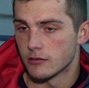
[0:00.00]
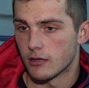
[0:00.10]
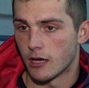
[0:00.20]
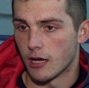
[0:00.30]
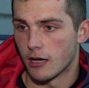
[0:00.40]

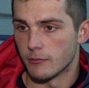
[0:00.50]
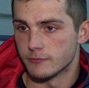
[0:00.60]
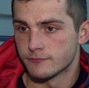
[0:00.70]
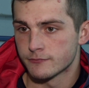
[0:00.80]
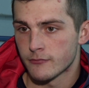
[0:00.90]
Um,
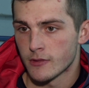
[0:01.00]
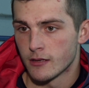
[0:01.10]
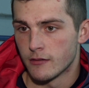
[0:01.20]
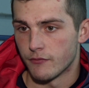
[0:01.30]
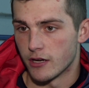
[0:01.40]

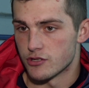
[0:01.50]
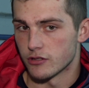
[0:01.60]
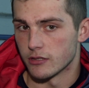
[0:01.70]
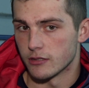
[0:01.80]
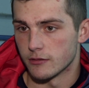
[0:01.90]

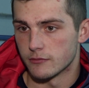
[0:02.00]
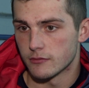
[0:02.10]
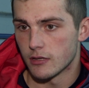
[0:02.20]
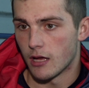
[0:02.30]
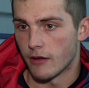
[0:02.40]
eventually,
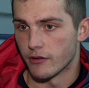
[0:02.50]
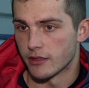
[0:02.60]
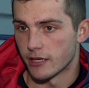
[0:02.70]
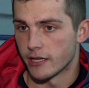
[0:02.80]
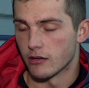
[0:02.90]

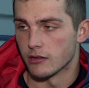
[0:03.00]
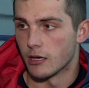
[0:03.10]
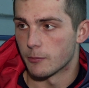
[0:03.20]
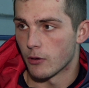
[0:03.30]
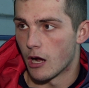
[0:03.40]
everything healed
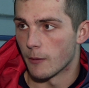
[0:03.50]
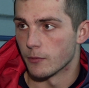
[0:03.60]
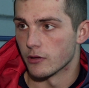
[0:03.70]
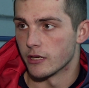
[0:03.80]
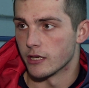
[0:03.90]
up
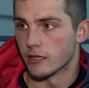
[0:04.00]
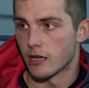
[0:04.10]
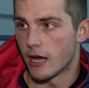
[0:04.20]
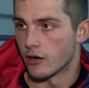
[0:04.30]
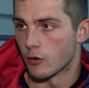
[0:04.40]
properly and
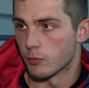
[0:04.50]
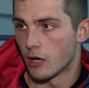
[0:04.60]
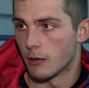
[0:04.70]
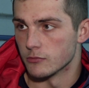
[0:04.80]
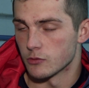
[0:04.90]
I had no
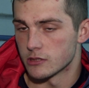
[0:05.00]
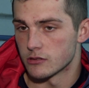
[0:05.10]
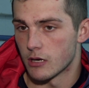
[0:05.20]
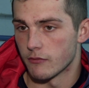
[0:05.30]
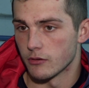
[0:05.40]
problems
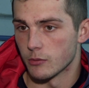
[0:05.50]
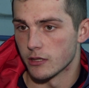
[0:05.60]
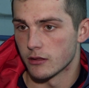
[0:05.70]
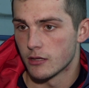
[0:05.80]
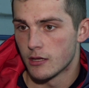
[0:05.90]
whatsoever
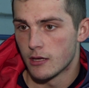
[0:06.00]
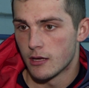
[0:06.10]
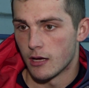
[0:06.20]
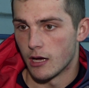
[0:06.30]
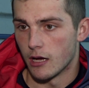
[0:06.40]
with
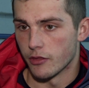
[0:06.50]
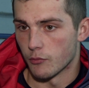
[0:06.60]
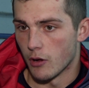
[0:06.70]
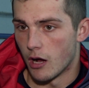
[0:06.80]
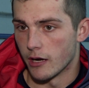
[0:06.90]
uh, the
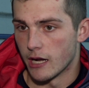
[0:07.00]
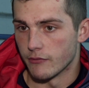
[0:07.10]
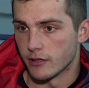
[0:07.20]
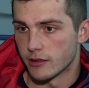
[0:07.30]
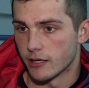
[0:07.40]
rod and
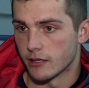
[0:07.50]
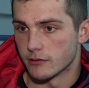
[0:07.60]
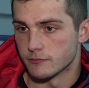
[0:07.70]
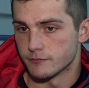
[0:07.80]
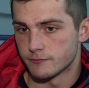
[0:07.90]
everything
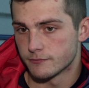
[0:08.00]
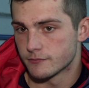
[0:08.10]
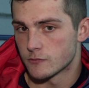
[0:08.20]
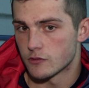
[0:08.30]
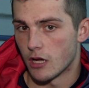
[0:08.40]

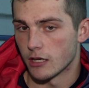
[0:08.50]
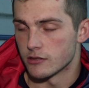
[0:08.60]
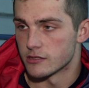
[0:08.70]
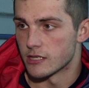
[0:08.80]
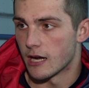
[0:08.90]

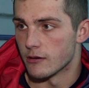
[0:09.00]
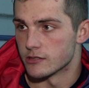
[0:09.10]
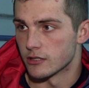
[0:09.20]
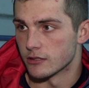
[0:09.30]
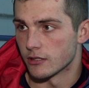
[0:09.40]
doctor said I was
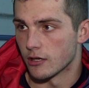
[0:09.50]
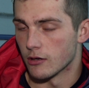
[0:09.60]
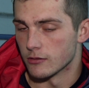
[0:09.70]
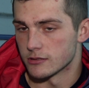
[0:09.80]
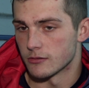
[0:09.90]
good to
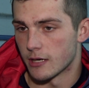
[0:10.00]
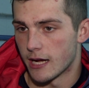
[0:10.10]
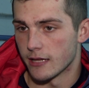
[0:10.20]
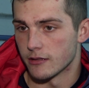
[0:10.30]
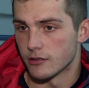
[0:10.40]
go, so when I
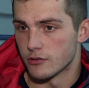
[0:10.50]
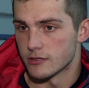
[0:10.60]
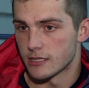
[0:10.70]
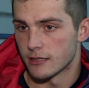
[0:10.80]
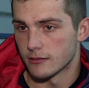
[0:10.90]
had the
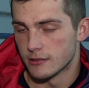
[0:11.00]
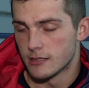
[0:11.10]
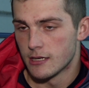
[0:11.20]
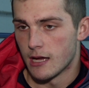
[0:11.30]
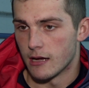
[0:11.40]
news that
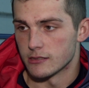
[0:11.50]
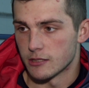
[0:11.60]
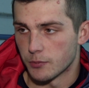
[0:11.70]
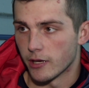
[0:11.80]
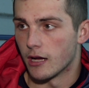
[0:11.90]
I was going
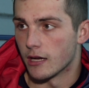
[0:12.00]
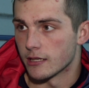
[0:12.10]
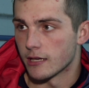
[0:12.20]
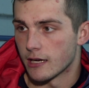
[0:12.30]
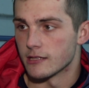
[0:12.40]
to play hockey
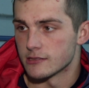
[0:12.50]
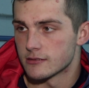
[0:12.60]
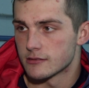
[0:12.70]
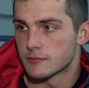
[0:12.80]
again, I was